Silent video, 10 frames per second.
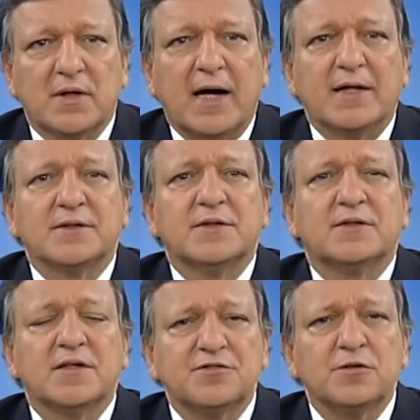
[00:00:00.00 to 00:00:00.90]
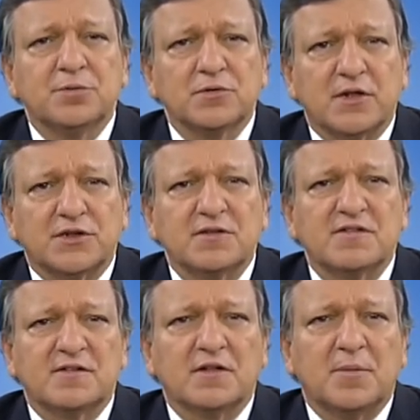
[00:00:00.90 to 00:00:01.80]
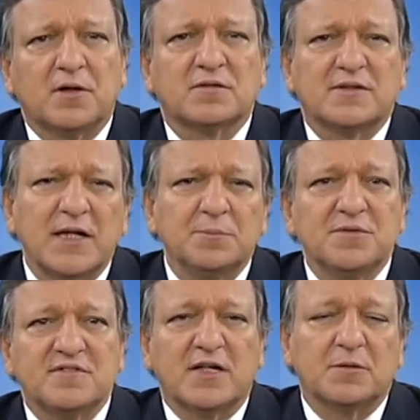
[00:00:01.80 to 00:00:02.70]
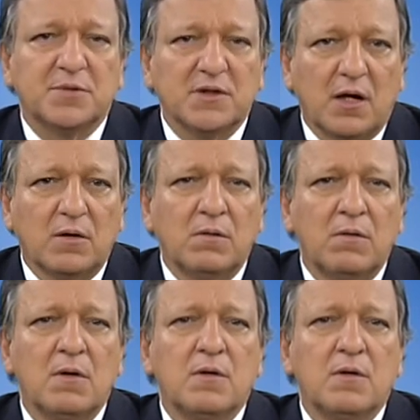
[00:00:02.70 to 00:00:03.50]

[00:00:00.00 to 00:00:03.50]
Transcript: and industrial production is still about 10% below